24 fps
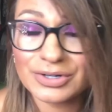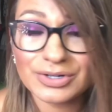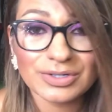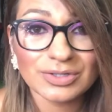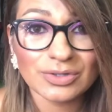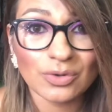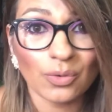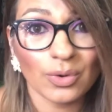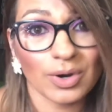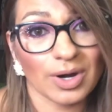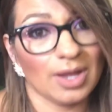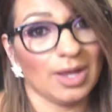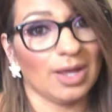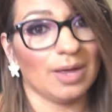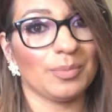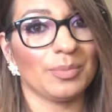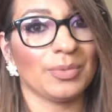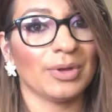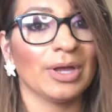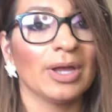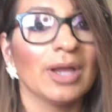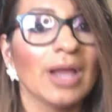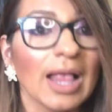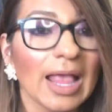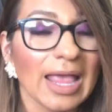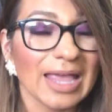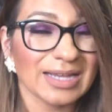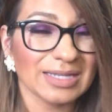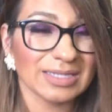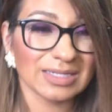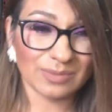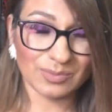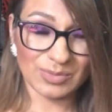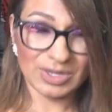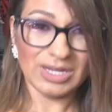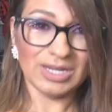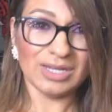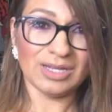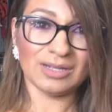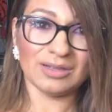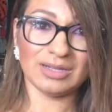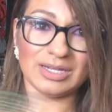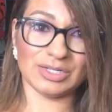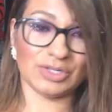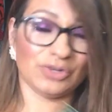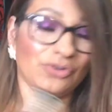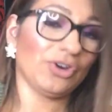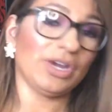or up. And to me,
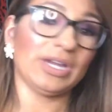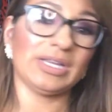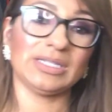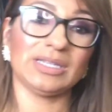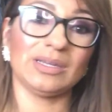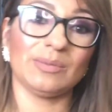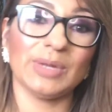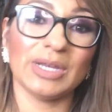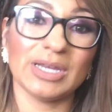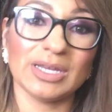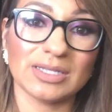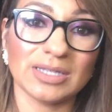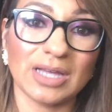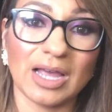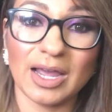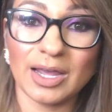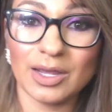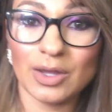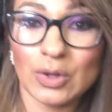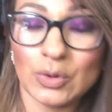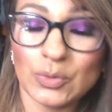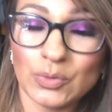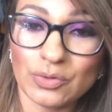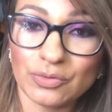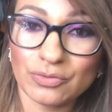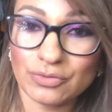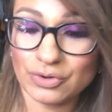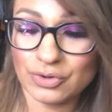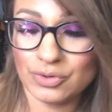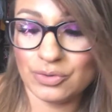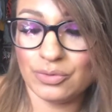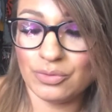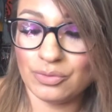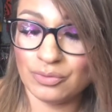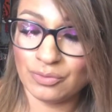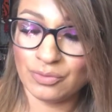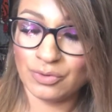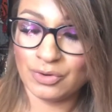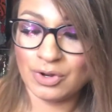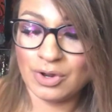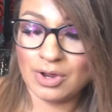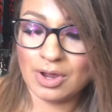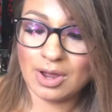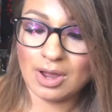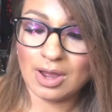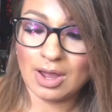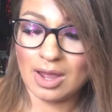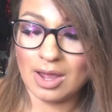that's crazy because I go through
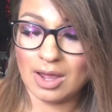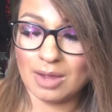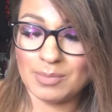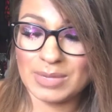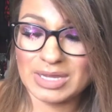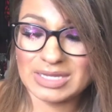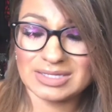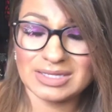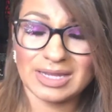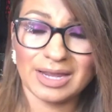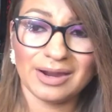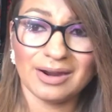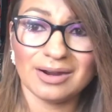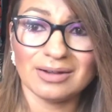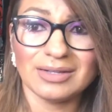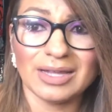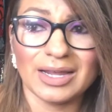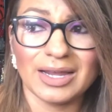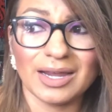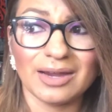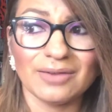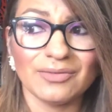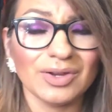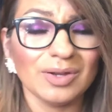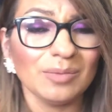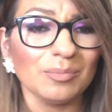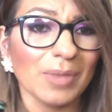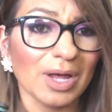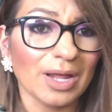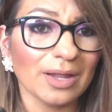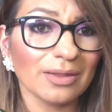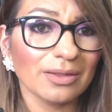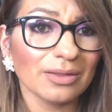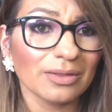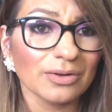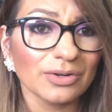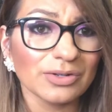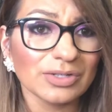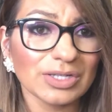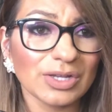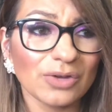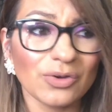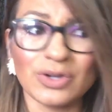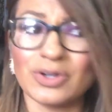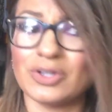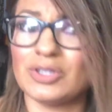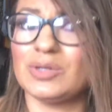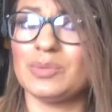mascara like every month or so.
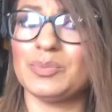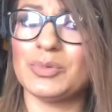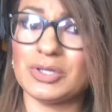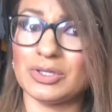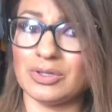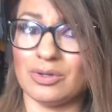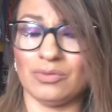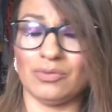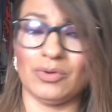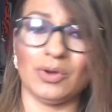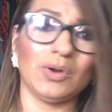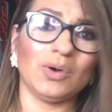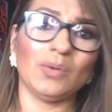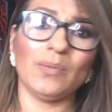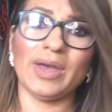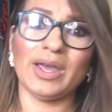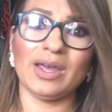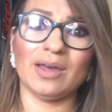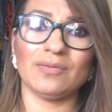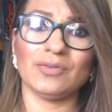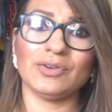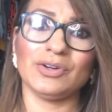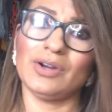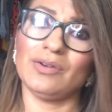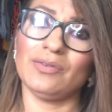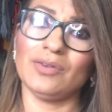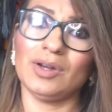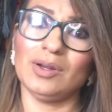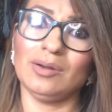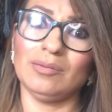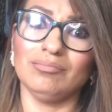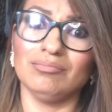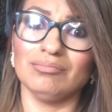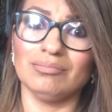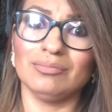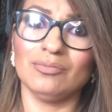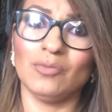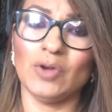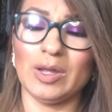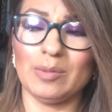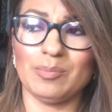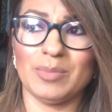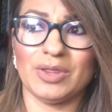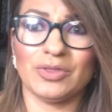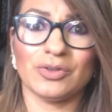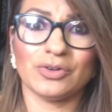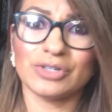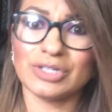You're supposed to throw it away after every,
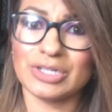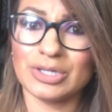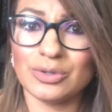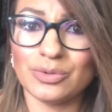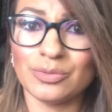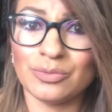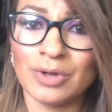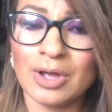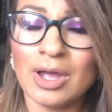month or two?